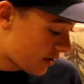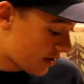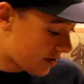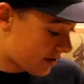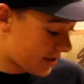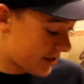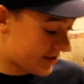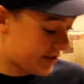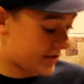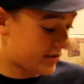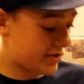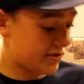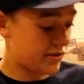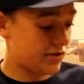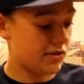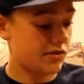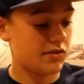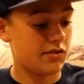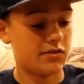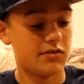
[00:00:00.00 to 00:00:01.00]
This
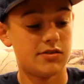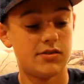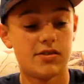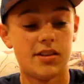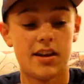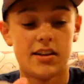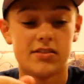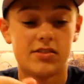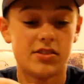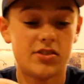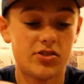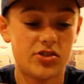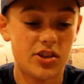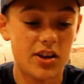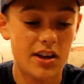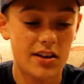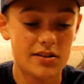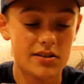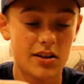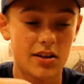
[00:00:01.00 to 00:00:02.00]
Sexy
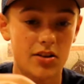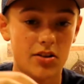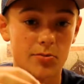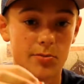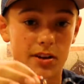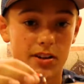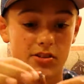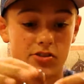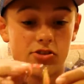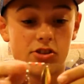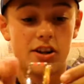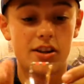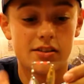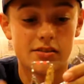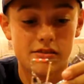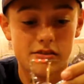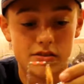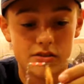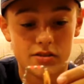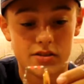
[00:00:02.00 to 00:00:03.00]
Shad color by Strike
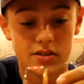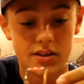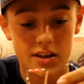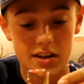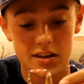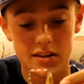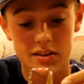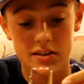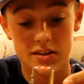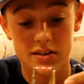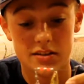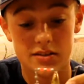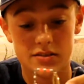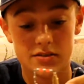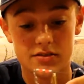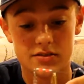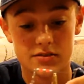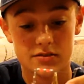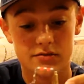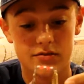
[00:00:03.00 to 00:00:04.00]
King
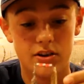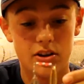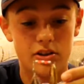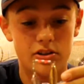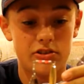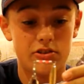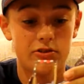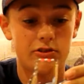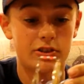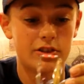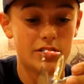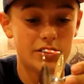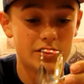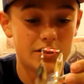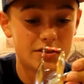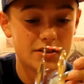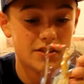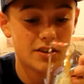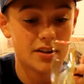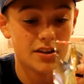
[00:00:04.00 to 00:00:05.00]
is very
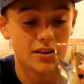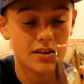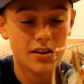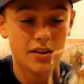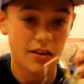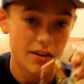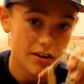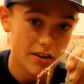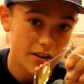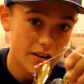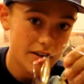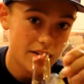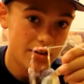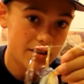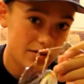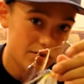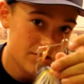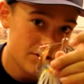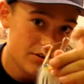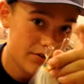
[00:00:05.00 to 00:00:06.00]
realistic.
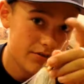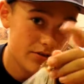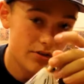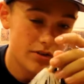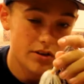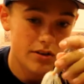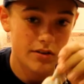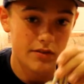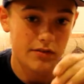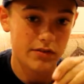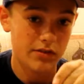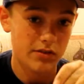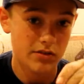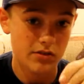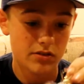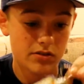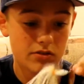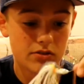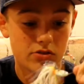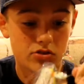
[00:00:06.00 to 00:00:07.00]
So if you have
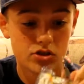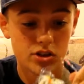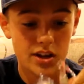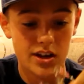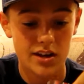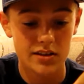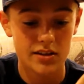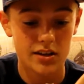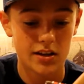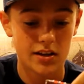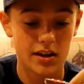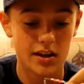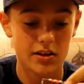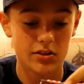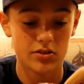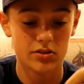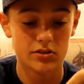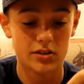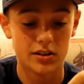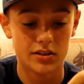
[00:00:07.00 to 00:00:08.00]
shad that kind of
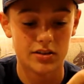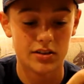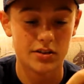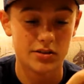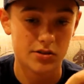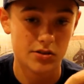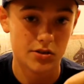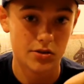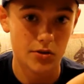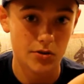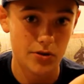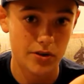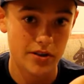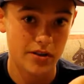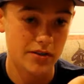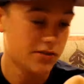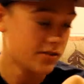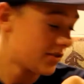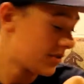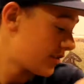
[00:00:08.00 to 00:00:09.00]
look like this, throw
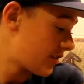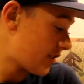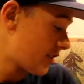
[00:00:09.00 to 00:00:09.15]
this.